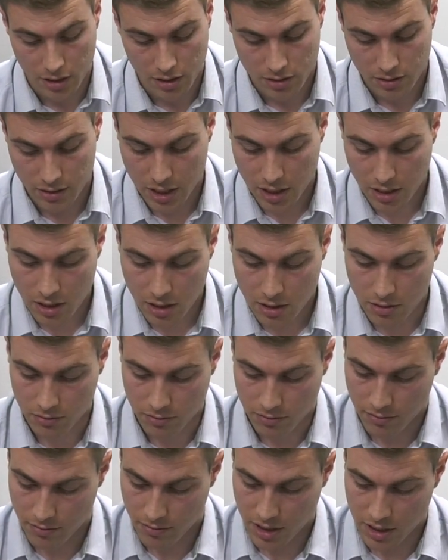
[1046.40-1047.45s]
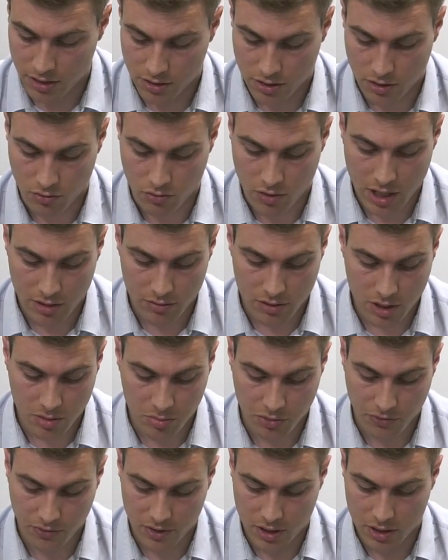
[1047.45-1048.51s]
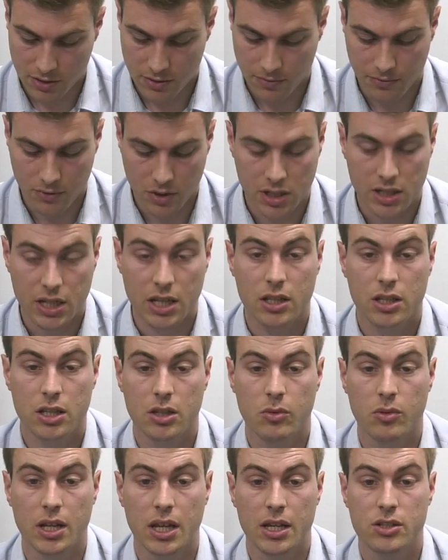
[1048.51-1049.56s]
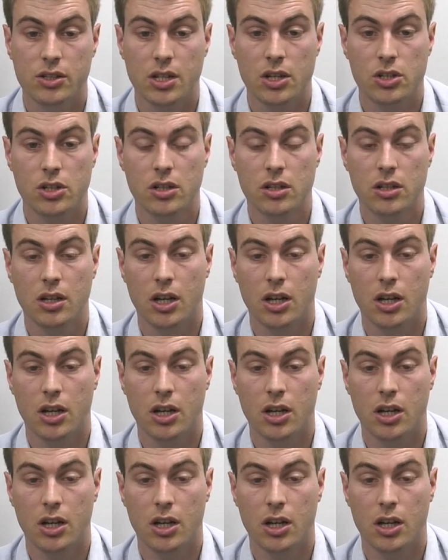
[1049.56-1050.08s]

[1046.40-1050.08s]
So there you go, that's the roundup for this Friday Q&A session.